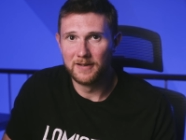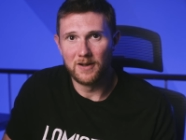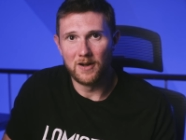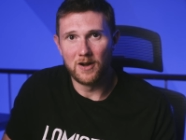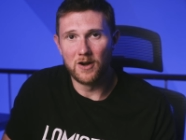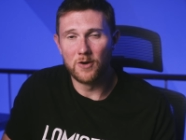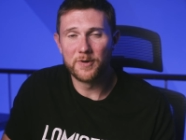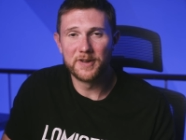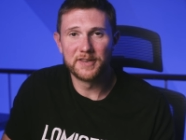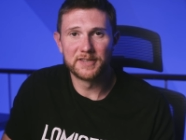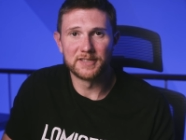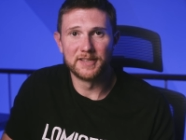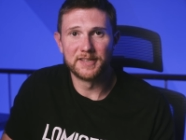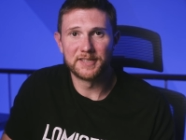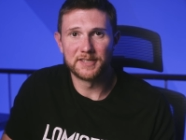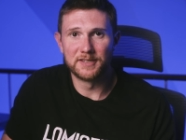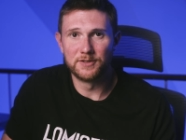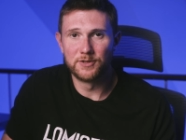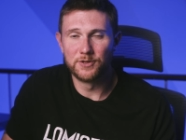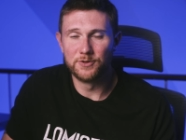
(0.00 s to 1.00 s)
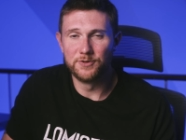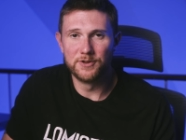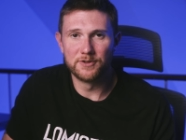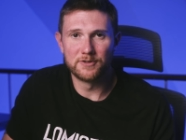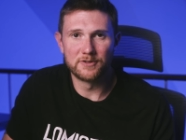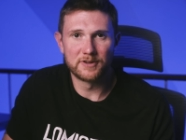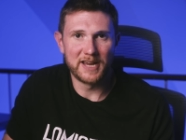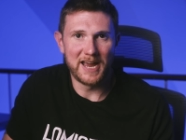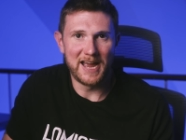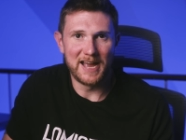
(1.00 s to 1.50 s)
Always listen to
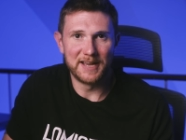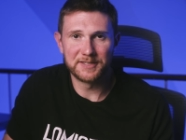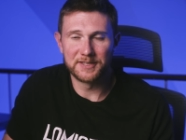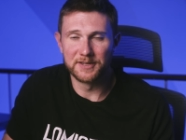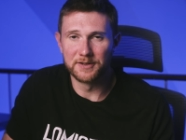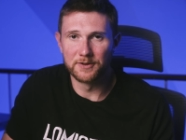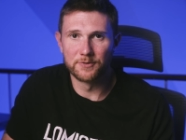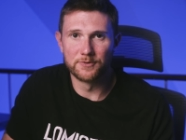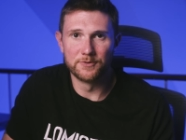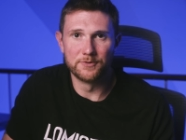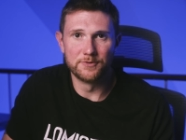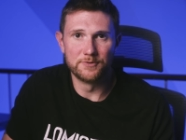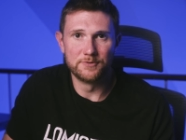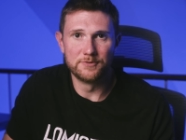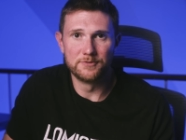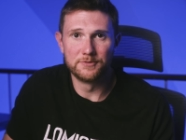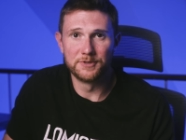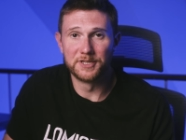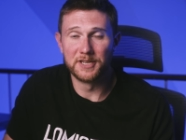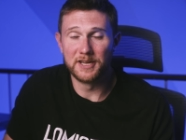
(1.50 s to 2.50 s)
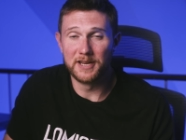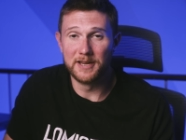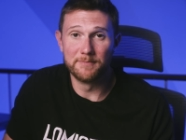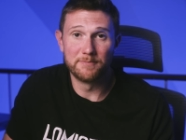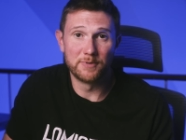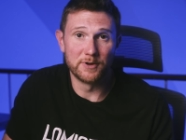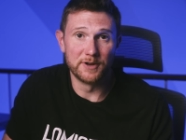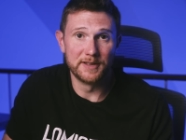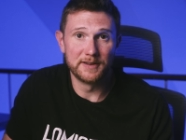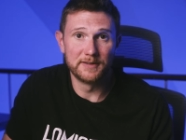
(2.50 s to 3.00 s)
your cast and crew's
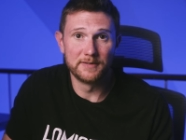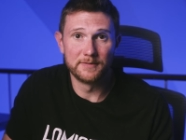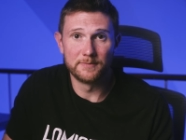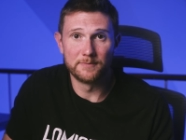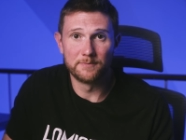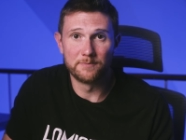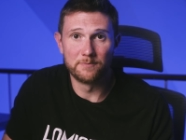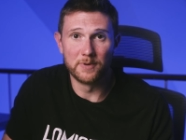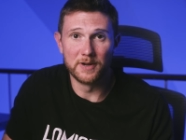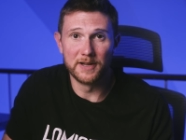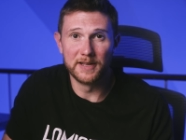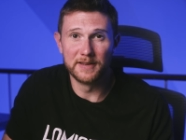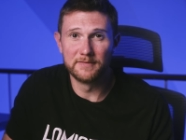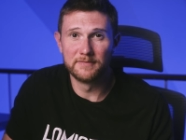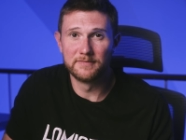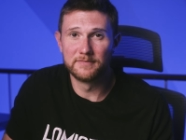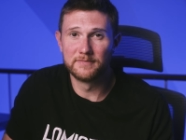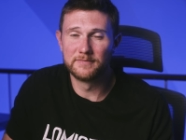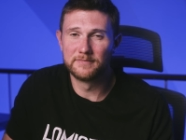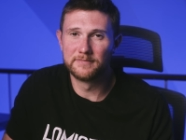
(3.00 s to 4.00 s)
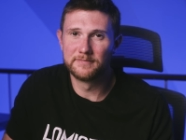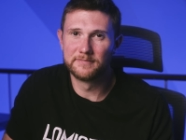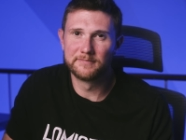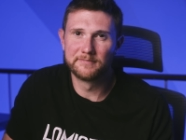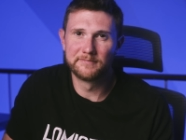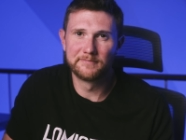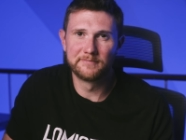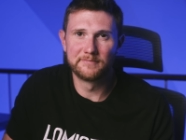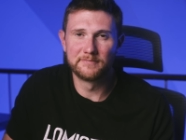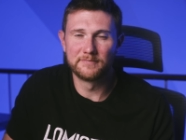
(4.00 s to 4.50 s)
input, but
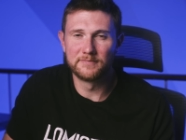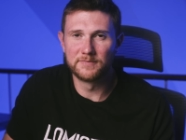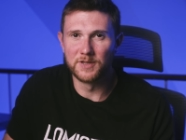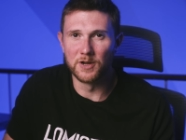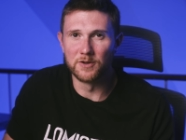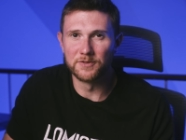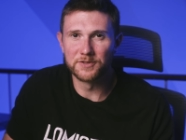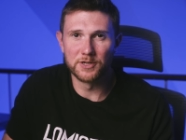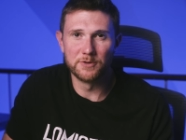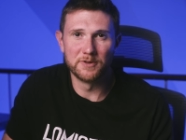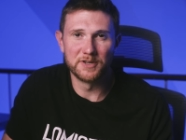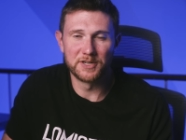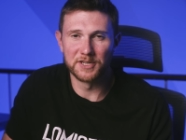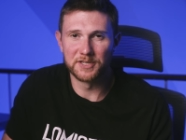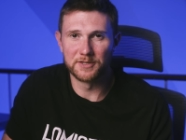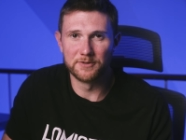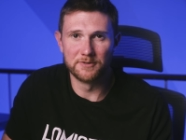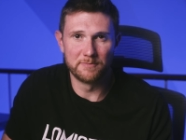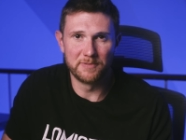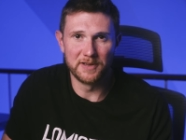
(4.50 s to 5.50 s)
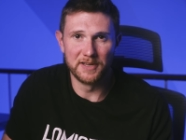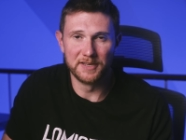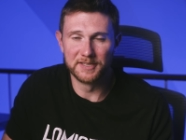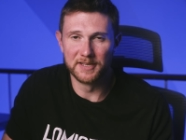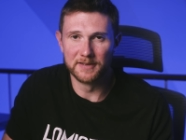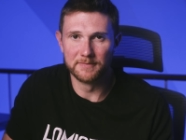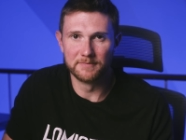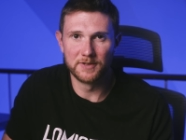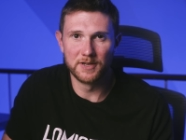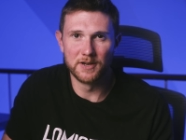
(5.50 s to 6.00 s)
don't do it just to appease
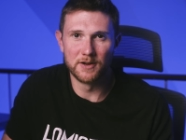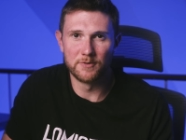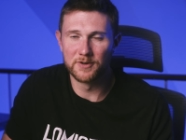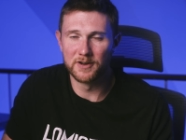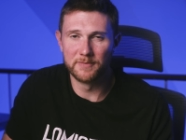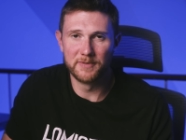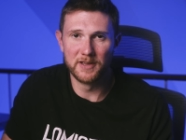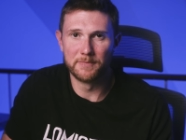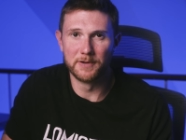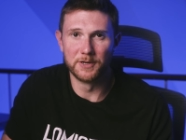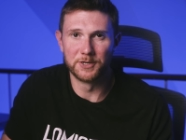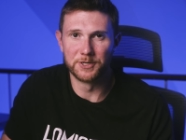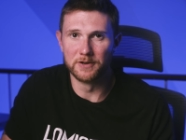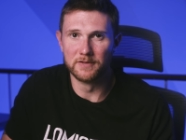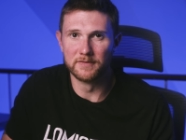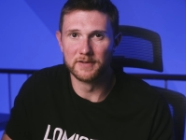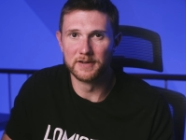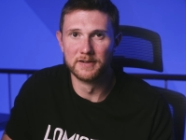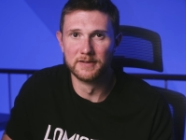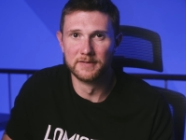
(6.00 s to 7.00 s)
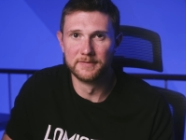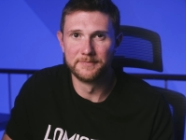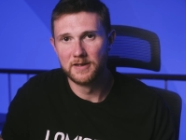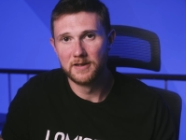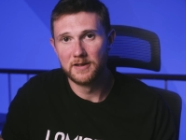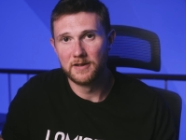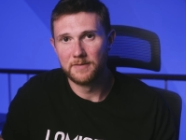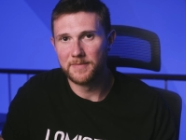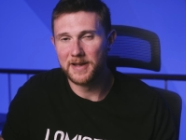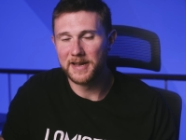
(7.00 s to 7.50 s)
them. You don't want to be a pushover.
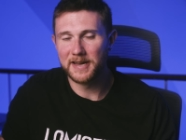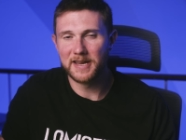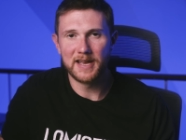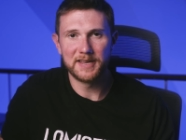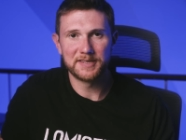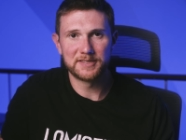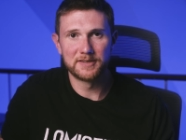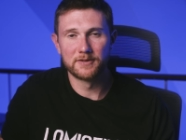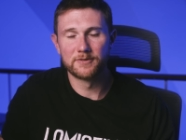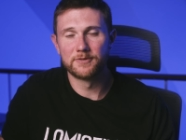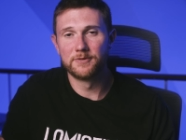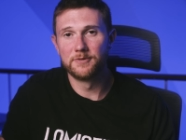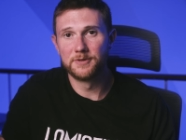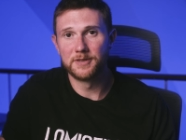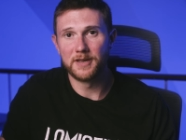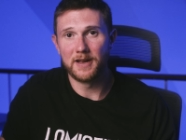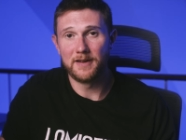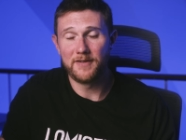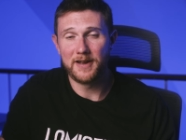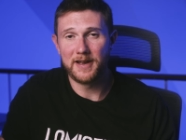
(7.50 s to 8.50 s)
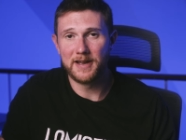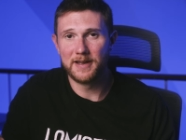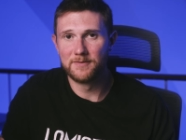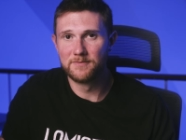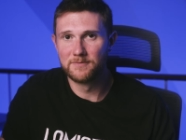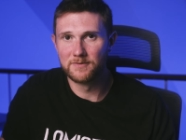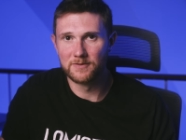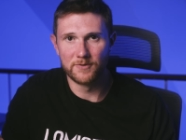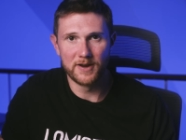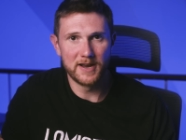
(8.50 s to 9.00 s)
My cast and crews have
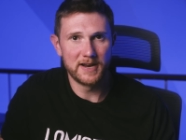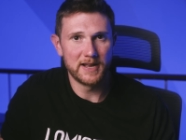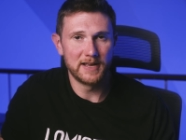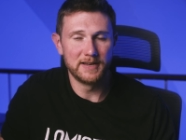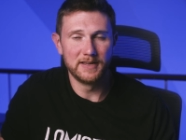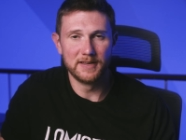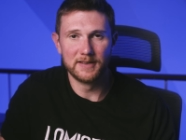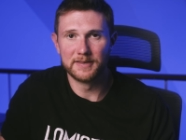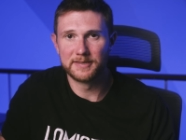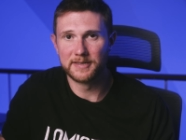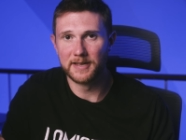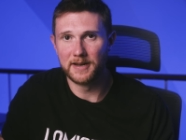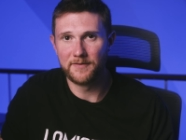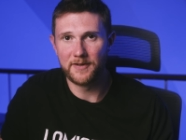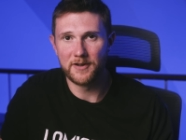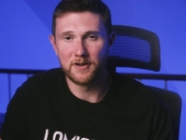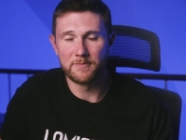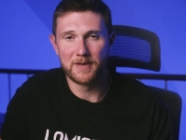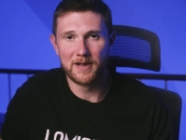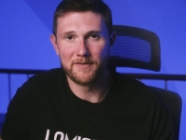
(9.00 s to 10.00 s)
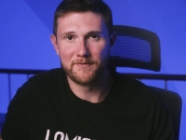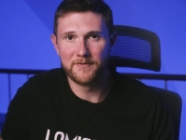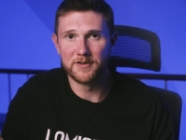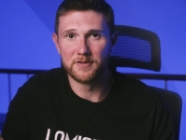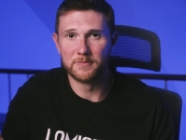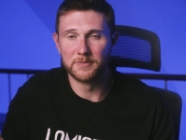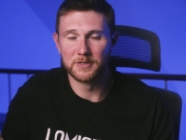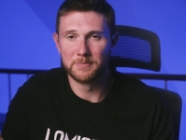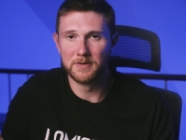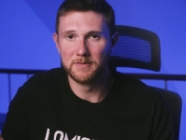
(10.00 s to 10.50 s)
had great ideas that have helped my
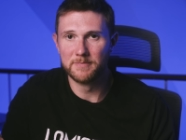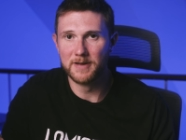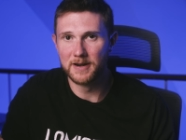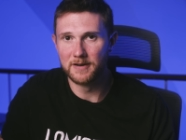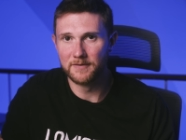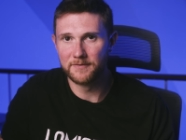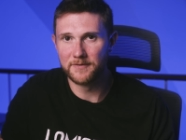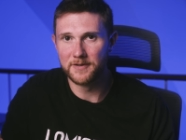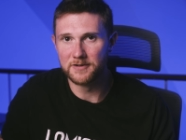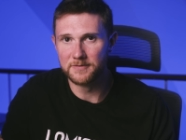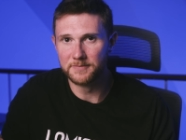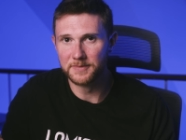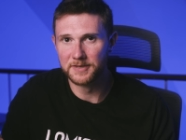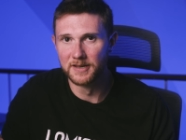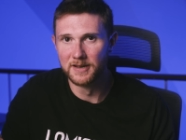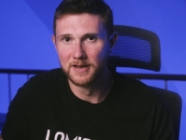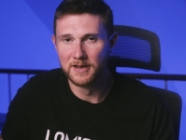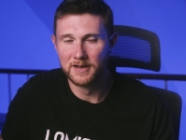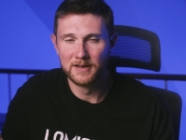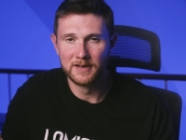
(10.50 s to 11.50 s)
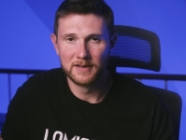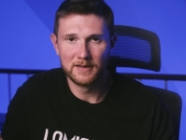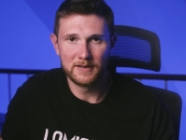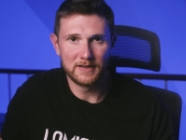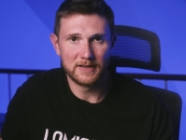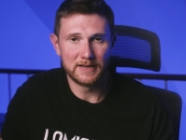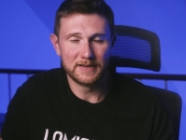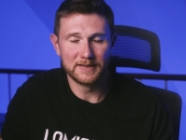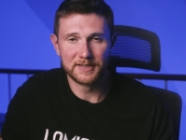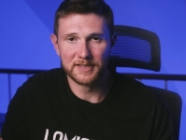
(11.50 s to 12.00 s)
films be better films.
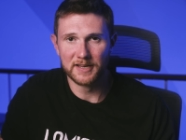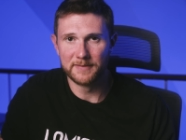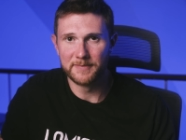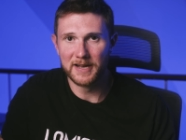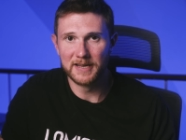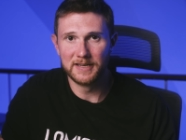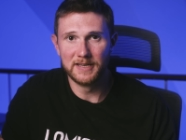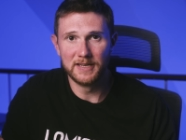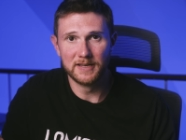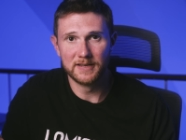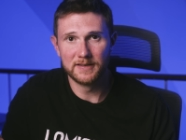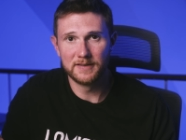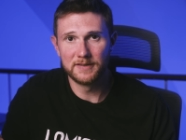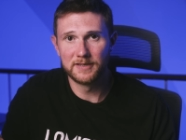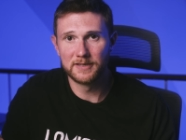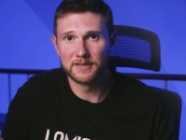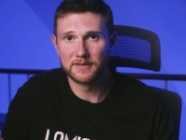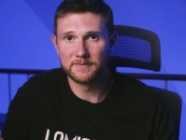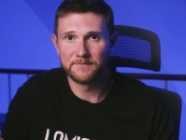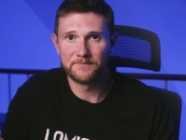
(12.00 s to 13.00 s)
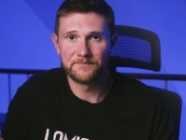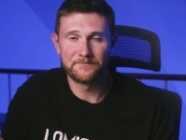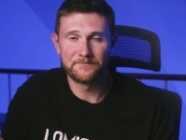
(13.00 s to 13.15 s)
Uh, some ideas